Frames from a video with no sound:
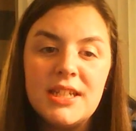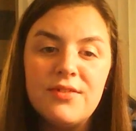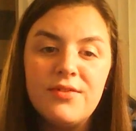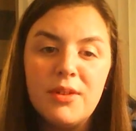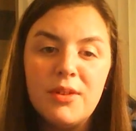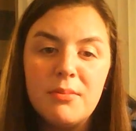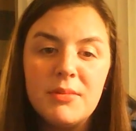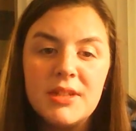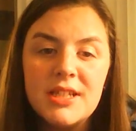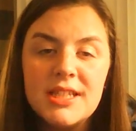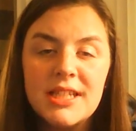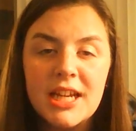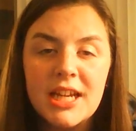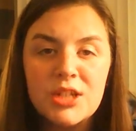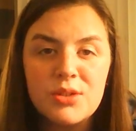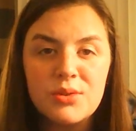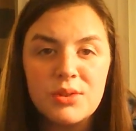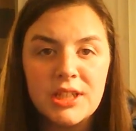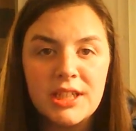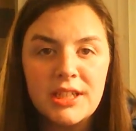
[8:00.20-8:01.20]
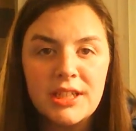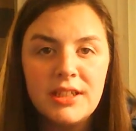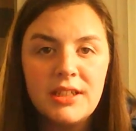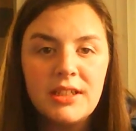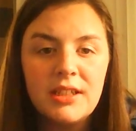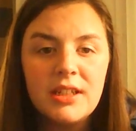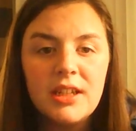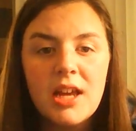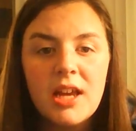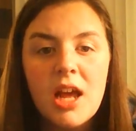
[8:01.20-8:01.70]
from the scheduling,
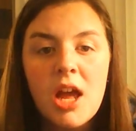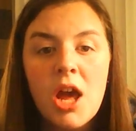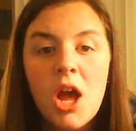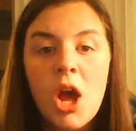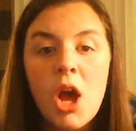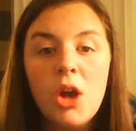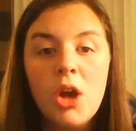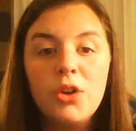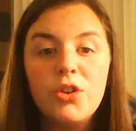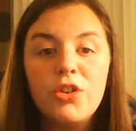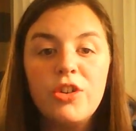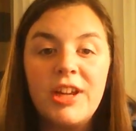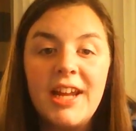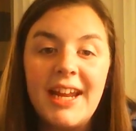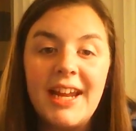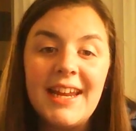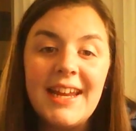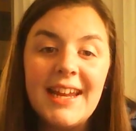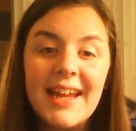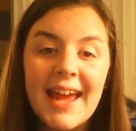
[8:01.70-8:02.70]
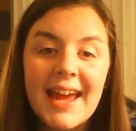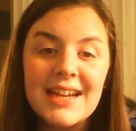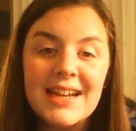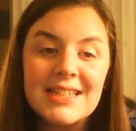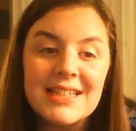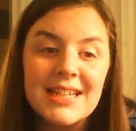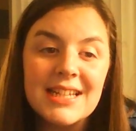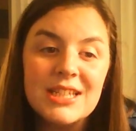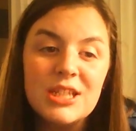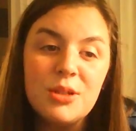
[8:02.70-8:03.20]
creating
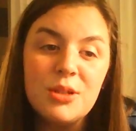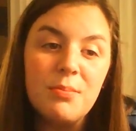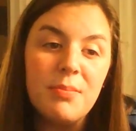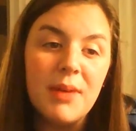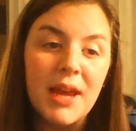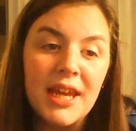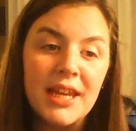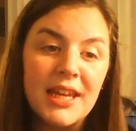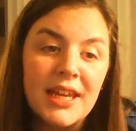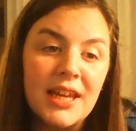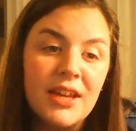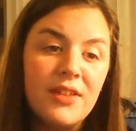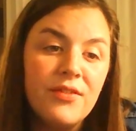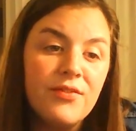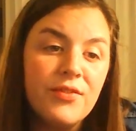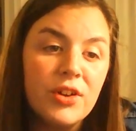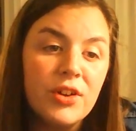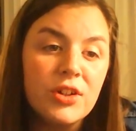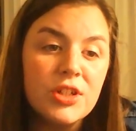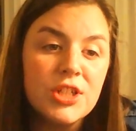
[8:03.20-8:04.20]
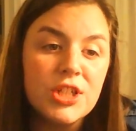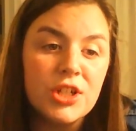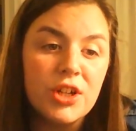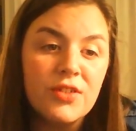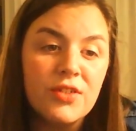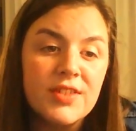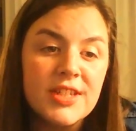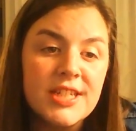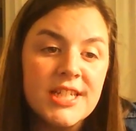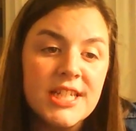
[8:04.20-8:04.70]
access to banking for
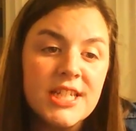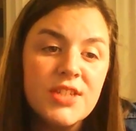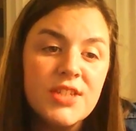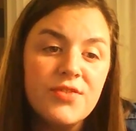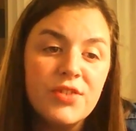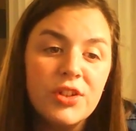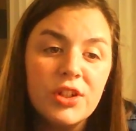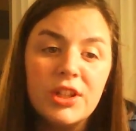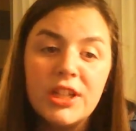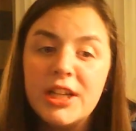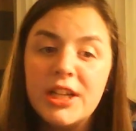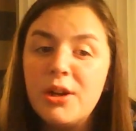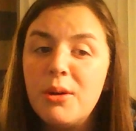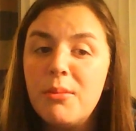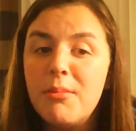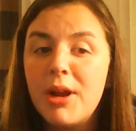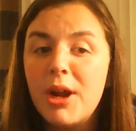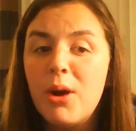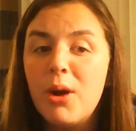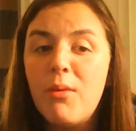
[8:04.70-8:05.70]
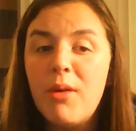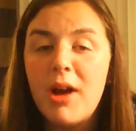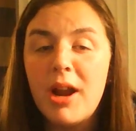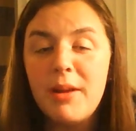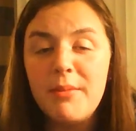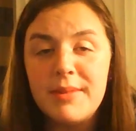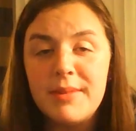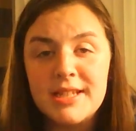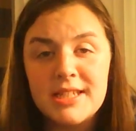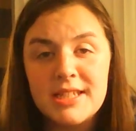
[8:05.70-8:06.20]
services for legal marijuana
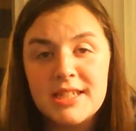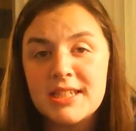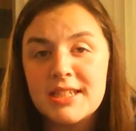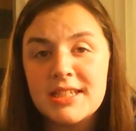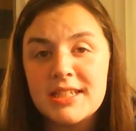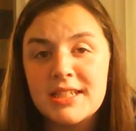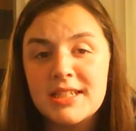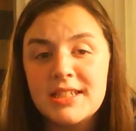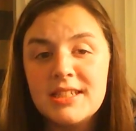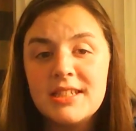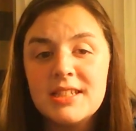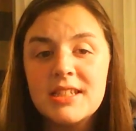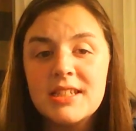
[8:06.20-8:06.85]
businesses,